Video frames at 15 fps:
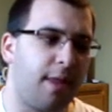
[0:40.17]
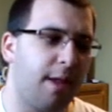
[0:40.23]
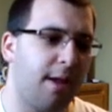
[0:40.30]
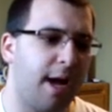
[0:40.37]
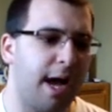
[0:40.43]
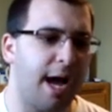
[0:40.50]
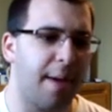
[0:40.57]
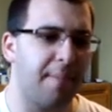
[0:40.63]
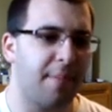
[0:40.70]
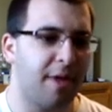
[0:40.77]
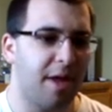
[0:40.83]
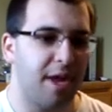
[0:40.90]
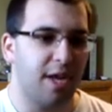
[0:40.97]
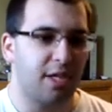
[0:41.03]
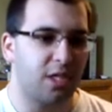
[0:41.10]
Um,
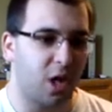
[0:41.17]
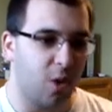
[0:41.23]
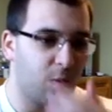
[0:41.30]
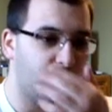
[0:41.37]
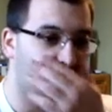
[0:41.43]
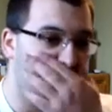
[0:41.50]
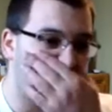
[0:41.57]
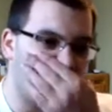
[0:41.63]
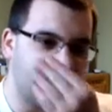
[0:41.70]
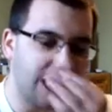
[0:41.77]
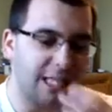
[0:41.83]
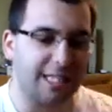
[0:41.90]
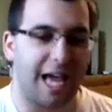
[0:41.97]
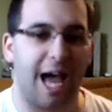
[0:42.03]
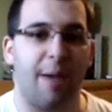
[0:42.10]
so things
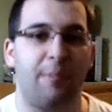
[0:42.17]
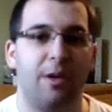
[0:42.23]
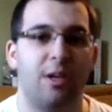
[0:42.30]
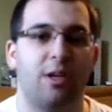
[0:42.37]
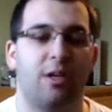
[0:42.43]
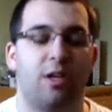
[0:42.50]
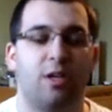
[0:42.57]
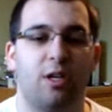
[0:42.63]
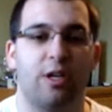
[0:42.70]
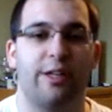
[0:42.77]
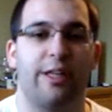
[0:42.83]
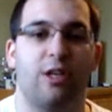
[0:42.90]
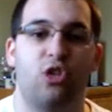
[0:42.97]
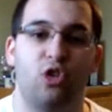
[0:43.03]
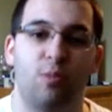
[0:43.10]
has happened during
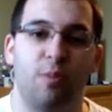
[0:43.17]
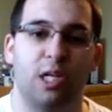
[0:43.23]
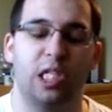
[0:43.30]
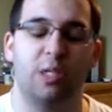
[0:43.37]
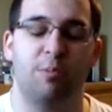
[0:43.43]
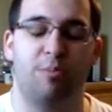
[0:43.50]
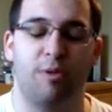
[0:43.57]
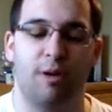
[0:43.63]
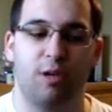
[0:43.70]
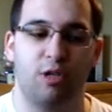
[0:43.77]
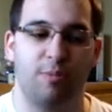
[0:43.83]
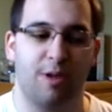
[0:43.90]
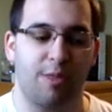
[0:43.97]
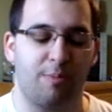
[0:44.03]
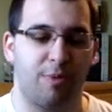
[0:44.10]
that two month
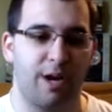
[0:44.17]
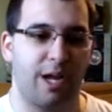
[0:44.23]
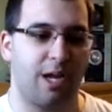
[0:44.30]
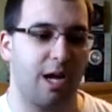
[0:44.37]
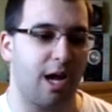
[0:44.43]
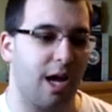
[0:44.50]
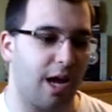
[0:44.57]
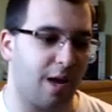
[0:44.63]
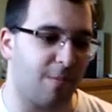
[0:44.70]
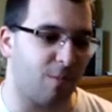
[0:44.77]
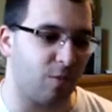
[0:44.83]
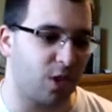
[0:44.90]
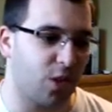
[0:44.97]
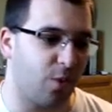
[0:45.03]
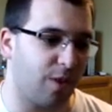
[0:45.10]
two month break.
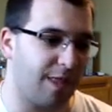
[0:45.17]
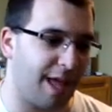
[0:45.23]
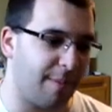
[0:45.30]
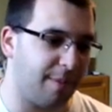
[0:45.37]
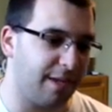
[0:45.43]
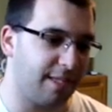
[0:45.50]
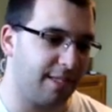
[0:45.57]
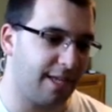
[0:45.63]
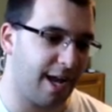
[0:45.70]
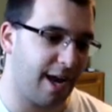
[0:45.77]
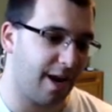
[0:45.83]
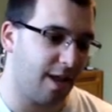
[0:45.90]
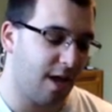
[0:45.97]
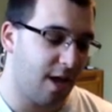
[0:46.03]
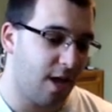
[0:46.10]
Um, so with that being
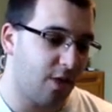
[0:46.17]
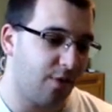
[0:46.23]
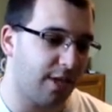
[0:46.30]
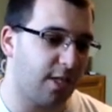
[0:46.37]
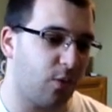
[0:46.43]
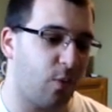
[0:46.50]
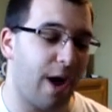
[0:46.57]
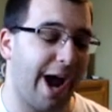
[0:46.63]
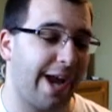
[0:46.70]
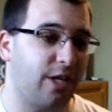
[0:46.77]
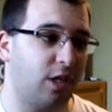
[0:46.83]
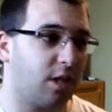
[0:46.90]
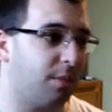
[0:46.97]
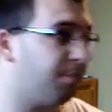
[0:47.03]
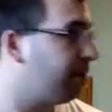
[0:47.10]
said, the reason why I
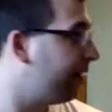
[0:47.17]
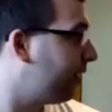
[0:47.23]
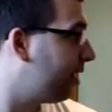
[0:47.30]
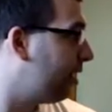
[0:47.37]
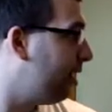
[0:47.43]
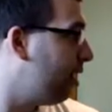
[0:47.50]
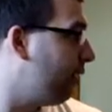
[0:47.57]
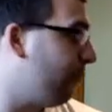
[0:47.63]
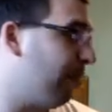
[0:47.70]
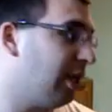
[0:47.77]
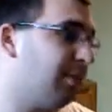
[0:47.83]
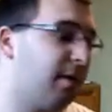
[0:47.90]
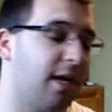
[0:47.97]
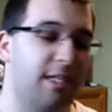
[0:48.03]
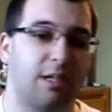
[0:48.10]
took the break was
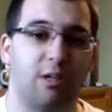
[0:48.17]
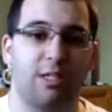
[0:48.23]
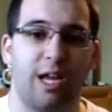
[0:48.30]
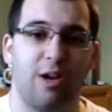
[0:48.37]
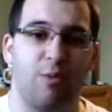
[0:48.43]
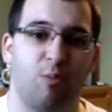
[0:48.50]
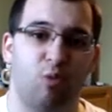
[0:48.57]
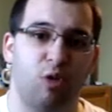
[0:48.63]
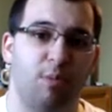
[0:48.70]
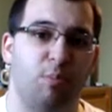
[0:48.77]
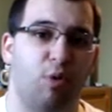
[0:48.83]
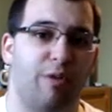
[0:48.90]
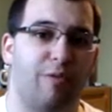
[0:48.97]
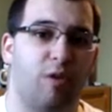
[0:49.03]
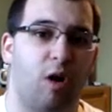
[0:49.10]
because I was getting really
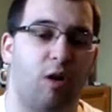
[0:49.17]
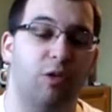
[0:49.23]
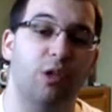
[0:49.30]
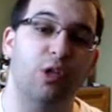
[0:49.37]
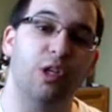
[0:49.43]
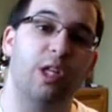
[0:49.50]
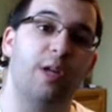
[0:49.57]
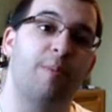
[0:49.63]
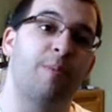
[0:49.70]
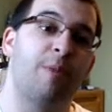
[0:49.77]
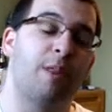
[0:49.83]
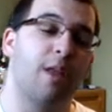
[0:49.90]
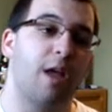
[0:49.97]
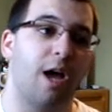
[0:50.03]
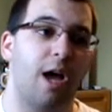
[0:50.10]
bored of Call of Duty.
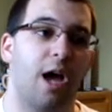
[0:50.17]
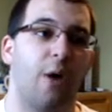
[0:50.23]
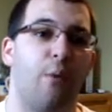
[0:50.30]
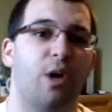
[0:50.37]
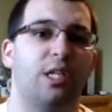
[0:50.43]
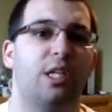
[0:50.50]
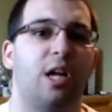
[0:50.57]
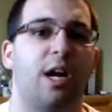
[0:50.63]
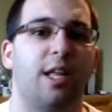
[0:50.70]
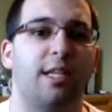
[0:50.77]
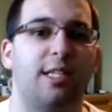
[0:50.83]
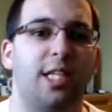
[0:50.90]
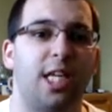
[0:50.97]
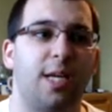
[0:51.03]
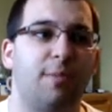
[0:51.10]
Uh, I wasn't on a
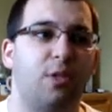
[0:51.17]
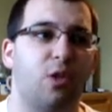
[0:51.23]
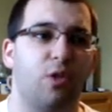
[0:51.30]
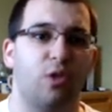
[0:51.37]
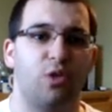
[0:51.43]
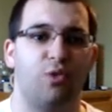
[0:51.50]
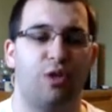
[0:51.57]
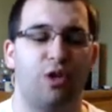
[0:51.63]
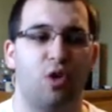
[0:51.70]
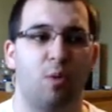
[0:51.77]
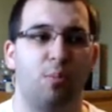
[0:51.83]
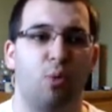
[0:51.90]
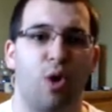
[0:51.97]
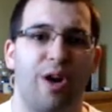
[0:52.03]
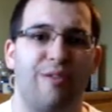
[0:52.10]
team, so there's really no
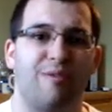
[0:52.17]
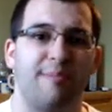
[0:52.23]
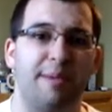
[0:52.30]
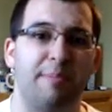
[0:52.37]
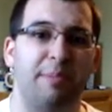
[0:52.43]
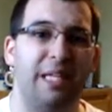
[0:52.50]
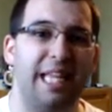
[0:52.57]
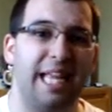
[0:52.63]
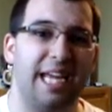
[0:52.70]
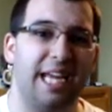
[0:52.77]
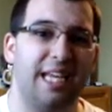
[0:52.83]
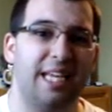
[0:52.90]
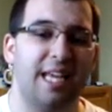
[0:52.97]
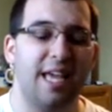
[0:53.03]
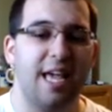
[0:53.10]
point for me
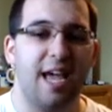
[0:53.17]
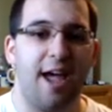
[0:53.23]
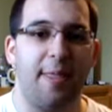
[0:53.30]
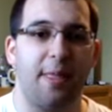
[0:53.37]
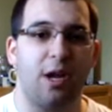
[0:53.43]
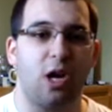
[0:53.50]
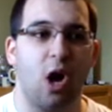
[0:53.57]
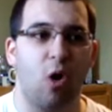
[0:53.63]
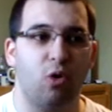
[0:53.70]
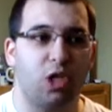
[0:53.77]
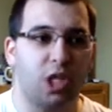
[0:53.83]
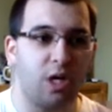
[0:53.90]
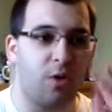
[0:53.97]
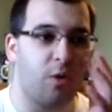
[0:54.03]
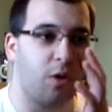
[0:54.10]
playing. And then
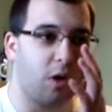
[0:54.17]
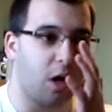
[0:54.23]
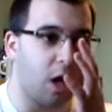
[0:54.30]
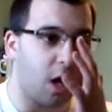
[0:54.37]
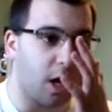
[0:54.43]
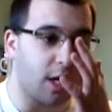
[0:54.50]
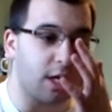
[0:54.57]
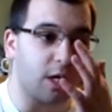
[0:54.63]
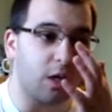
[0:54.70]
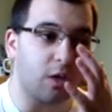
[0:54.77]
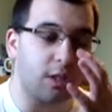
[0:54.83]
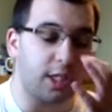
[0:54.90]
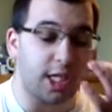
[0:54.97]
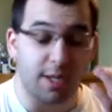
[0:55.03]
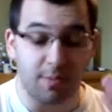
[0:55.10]
coaching, uh, you know,
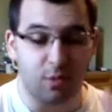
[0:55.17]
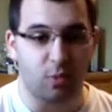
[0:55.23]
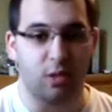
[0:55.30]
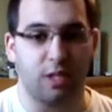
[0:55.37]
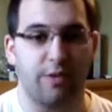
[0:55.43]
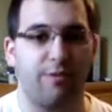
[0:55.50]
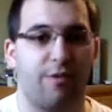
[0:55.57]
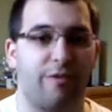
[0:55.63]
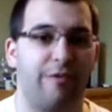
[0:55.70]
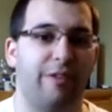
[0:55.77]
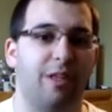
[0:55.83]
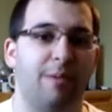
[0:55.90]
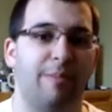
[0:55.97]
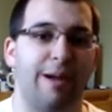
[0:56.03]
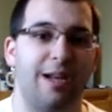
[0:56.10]
teams wasn't
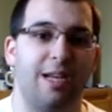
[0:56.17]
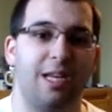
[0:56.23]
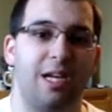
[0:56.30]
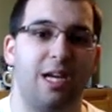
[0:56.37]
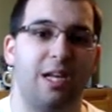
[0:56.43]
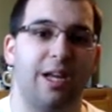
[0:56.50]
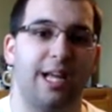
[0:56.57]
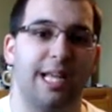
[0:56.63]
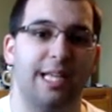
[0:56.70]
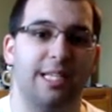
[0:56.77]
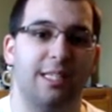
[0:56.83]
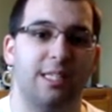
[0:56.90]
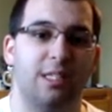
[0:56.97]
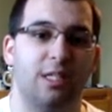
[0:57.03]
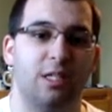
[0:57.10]
fulfilling my need
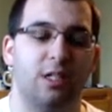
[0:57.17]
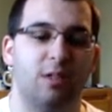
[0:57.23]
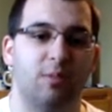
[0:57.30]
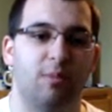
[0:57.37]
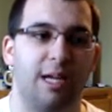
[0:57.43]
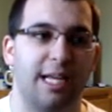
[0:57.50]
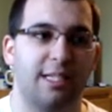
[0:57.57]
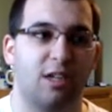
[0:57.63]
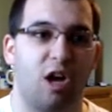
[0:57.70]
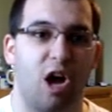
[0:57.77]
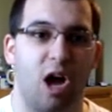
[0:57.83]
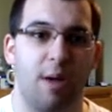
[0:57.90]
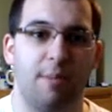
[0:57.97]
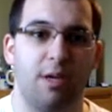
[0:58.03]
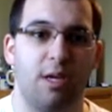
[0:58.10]
as you know as a
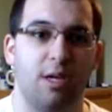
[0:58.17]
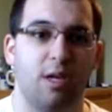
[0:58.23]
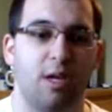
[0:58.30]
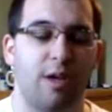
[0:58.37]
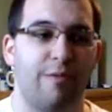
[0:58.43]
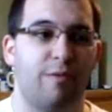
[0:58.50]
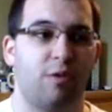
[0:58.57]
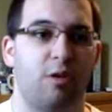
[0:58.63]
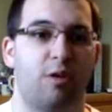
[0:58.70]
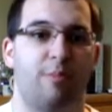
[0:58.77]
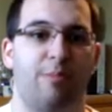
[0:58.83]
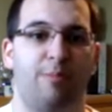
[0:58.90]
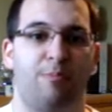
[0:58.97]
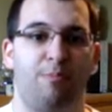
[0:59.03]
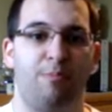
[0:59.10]
hobby
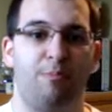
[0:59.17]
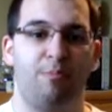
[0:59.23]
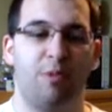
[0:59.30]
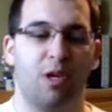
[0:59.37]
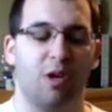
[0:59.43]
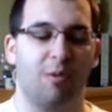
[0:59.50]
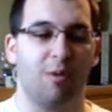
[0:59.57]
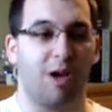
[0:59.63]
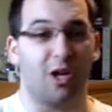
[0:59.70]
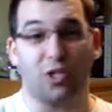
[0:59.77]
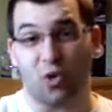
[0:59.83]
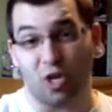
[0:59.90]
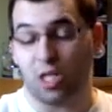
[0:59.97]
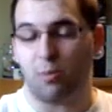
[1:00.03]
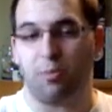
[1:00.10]
for you know, I was
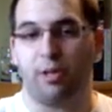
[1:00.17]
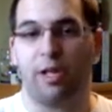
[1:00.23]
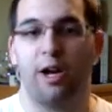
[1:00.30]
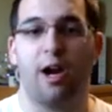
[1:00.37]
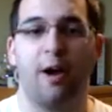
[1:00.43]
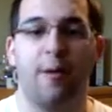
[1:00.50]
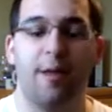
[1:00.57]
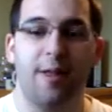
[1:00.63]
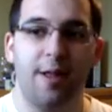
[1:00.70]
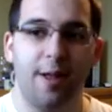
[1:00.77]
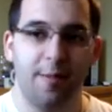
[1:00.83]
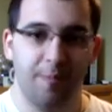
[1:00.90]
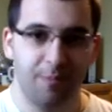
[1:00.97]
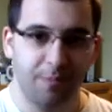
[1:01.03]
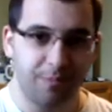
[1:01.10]
always a player.
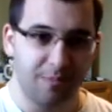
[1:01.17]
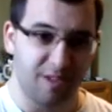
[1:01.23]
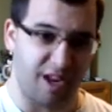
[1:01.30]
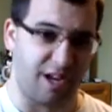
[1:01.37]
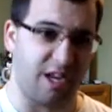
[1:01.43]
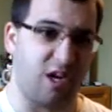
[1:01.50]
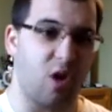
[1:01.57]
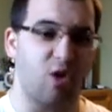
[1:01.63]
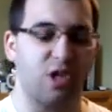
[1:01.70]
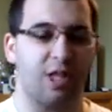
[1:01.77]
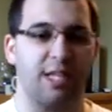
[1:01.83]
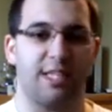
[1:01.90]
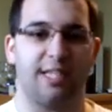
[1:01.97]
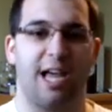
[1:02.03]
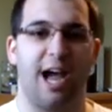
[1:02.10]
I did coaching on
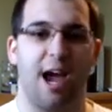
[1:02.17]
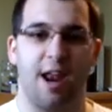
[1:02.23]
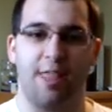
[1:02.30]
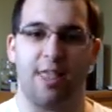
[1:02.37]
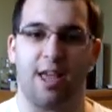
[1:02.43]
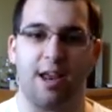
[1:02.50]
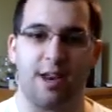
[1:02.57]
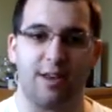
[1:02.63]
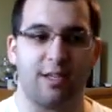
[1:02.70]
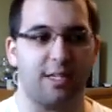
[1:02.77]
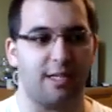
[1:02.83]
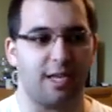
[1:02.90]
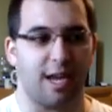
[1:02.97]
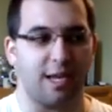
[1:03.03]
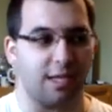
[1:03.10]
the side, and then
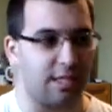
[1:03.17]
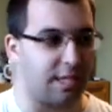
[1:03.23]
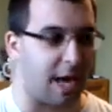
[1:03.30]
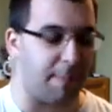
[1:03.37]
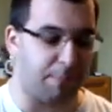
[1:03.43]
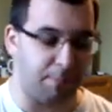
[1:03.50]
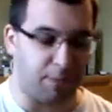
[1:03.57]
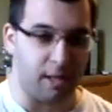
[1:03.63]
since I stopped